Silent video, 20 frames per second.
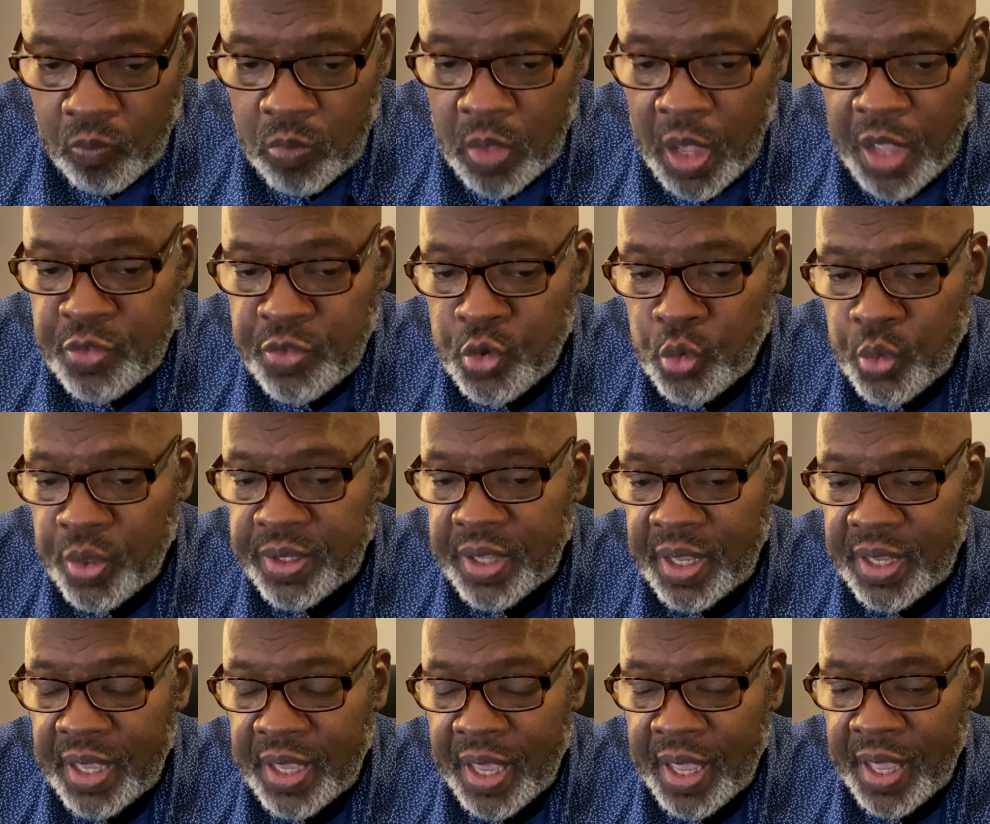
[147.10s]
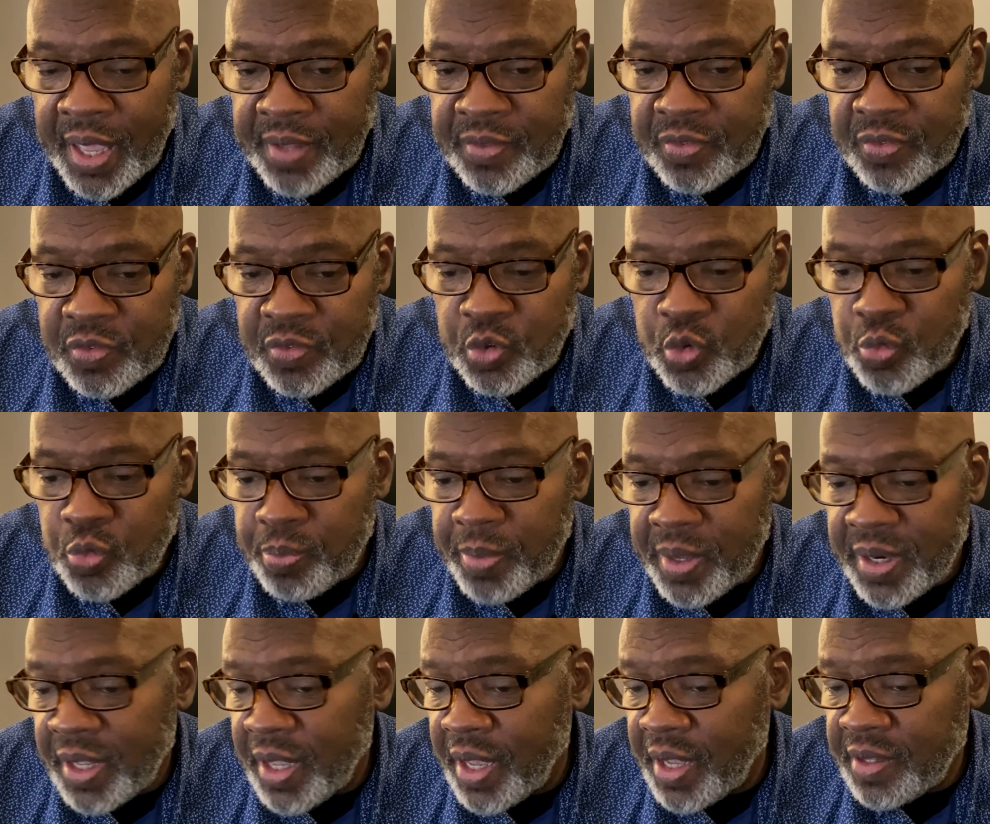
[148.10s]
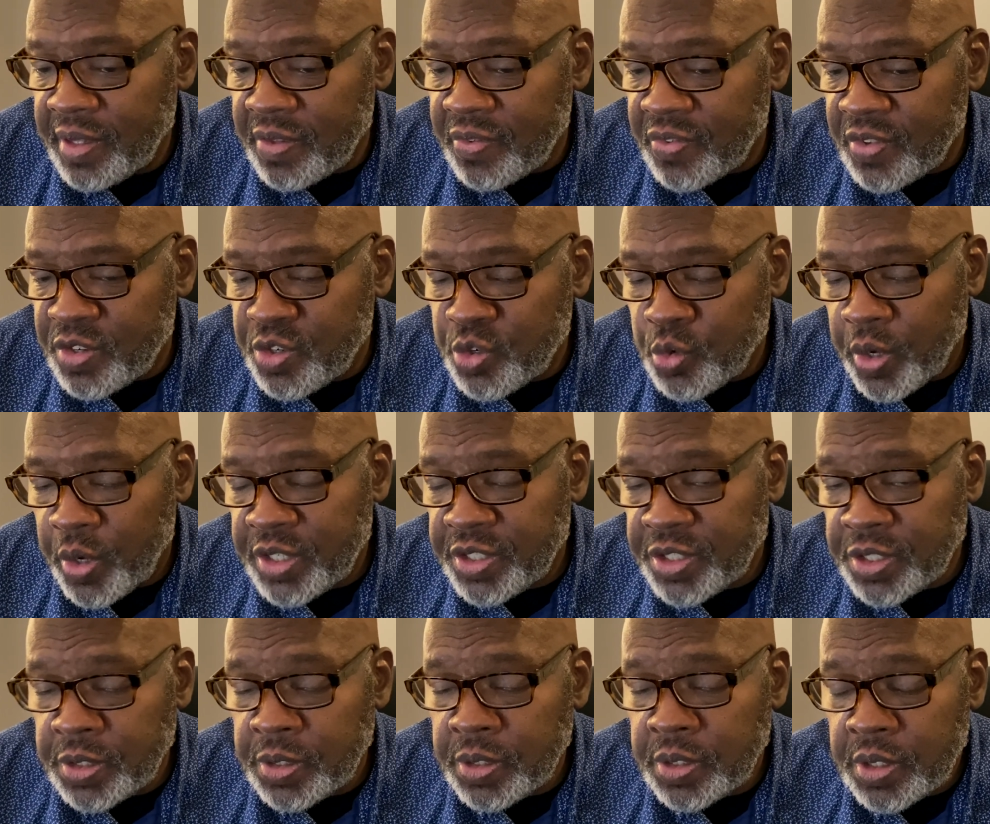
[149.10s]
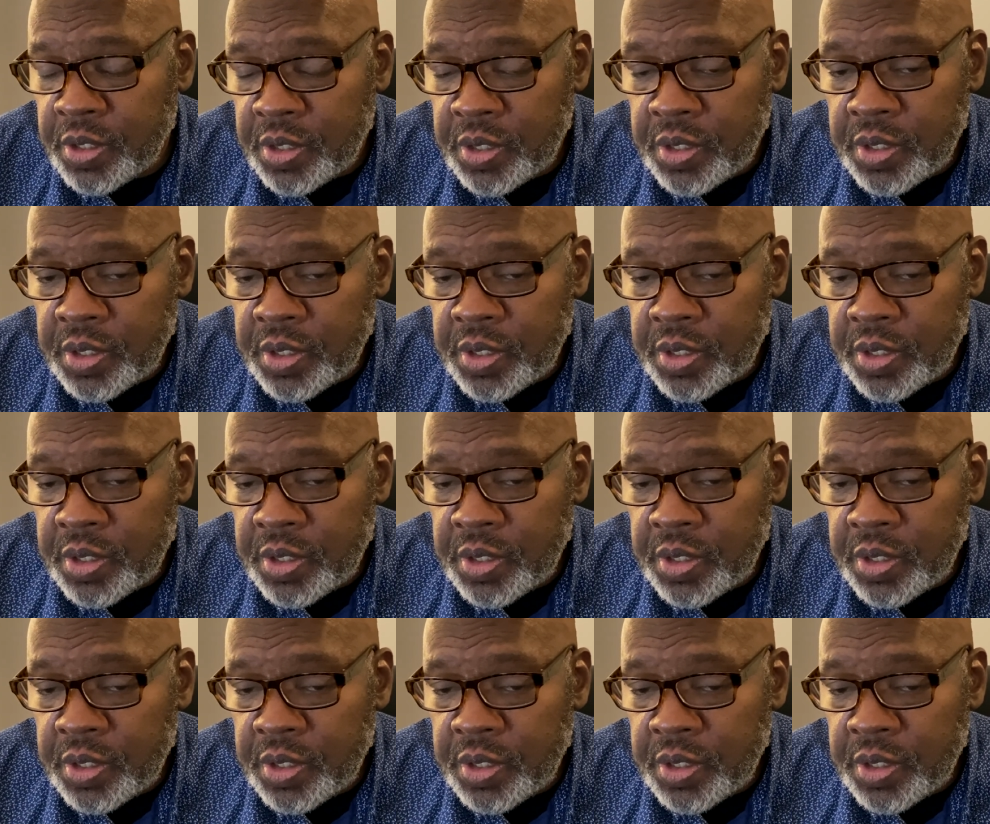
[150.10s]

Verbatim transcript: and do what they can to mitigate the situation.